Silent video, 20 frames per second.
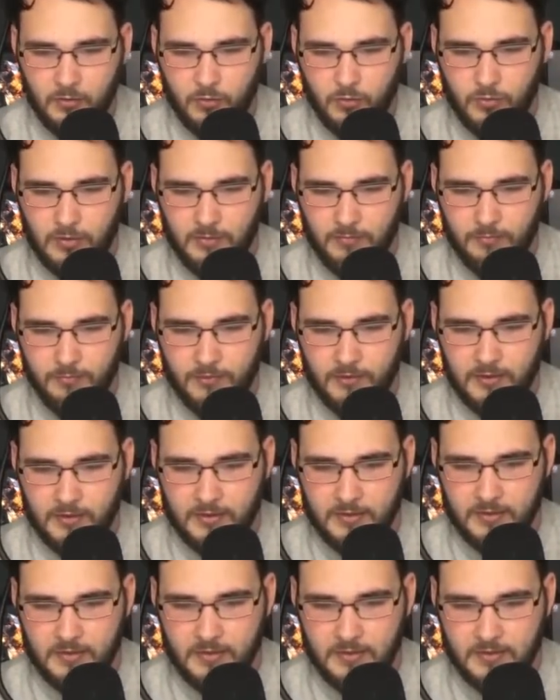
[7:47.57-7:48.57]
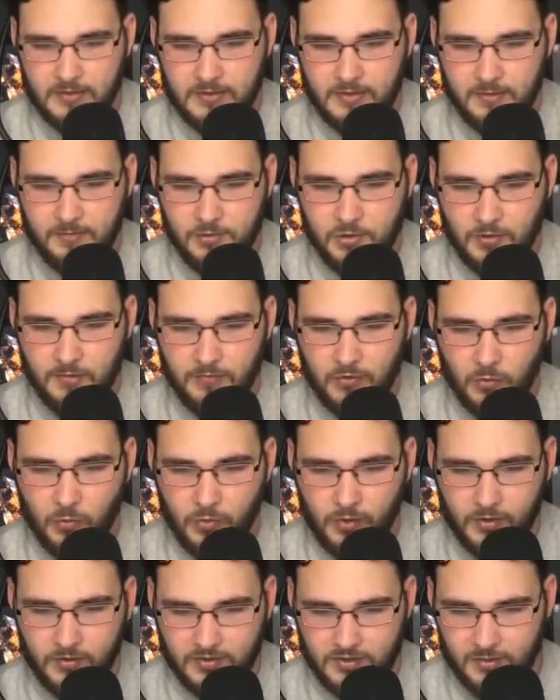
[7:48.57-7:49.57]
Ooh, I'm feeling this. I'm sorry if the
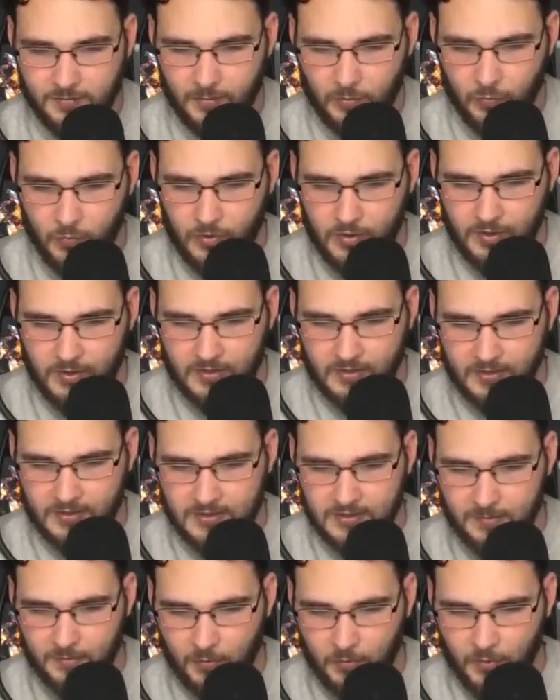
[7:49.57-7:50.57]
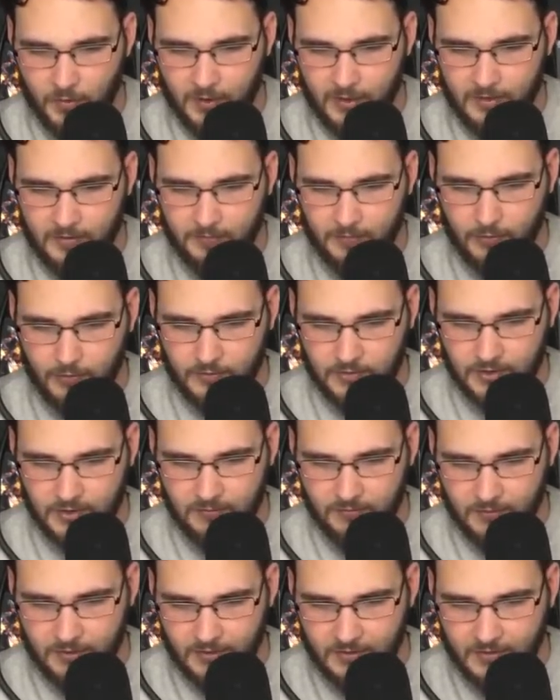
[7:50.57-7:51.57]
audio is a little bit weird. Next time I wear headphones, I
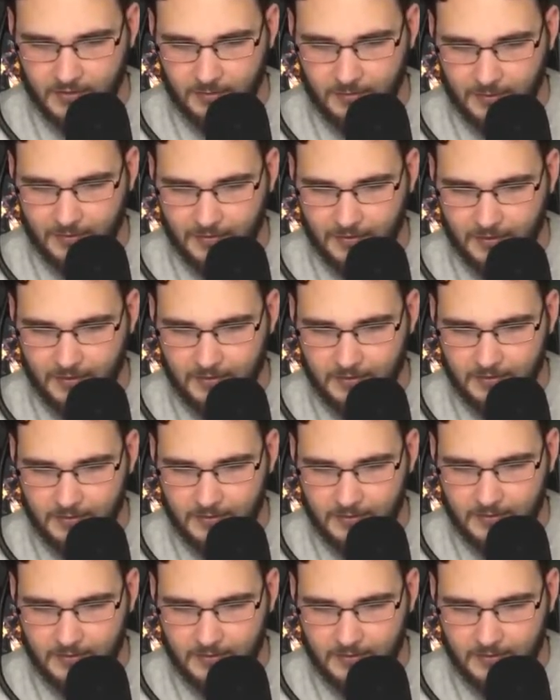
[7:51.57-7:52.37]
didn't really think about that.